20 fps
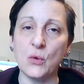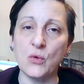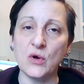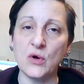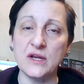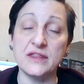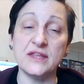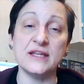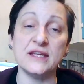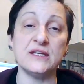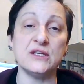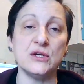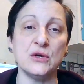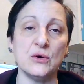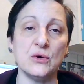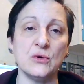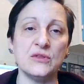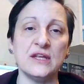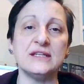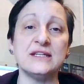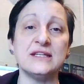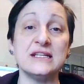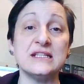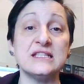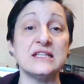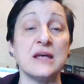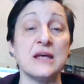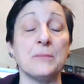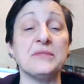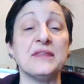what did they do? They did
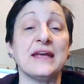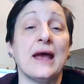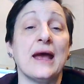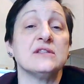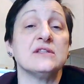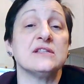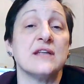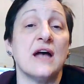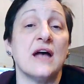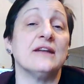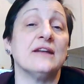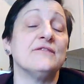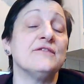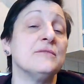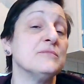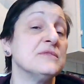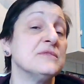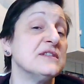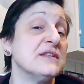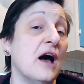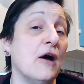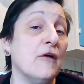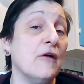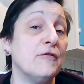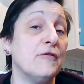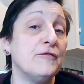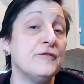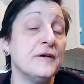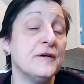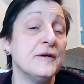something outside of
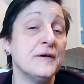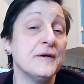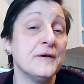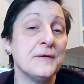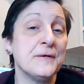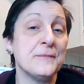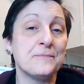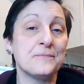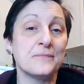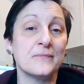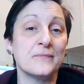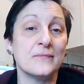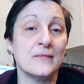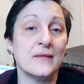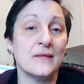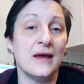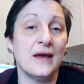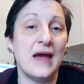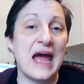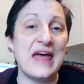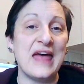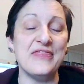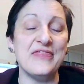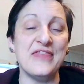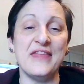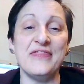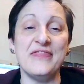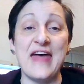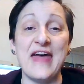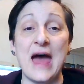themselves. And
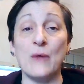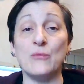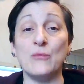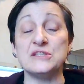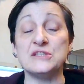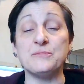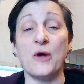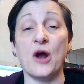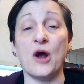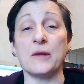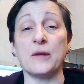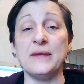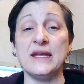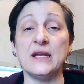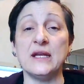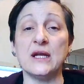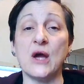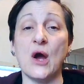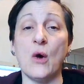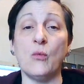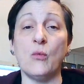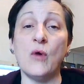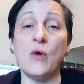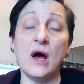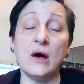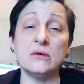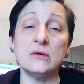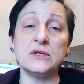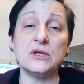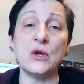then that would spark me to go,
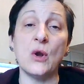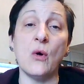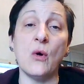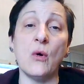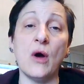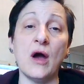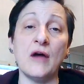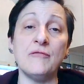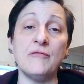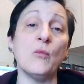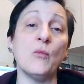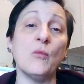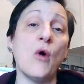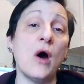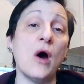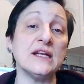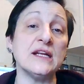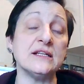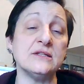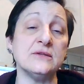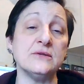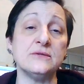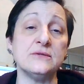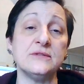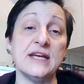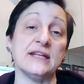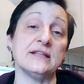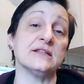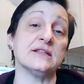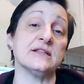well, I've been wanting to
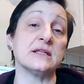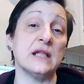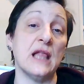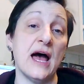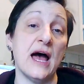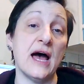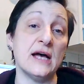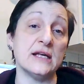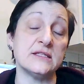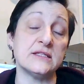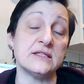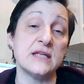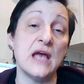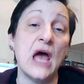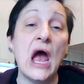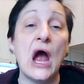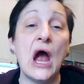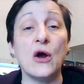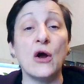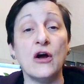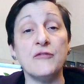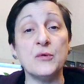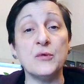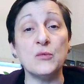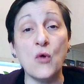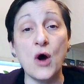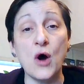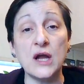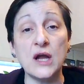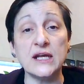take this class, or I've been
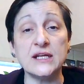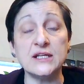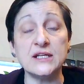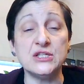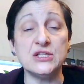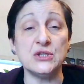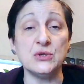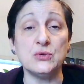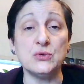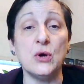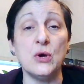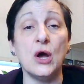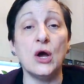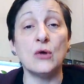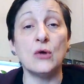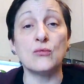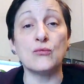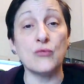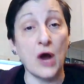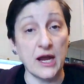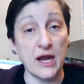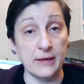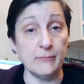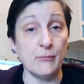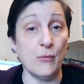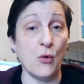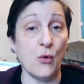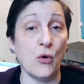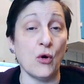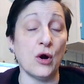wanting to write
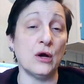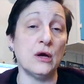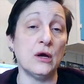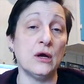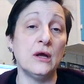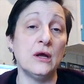more,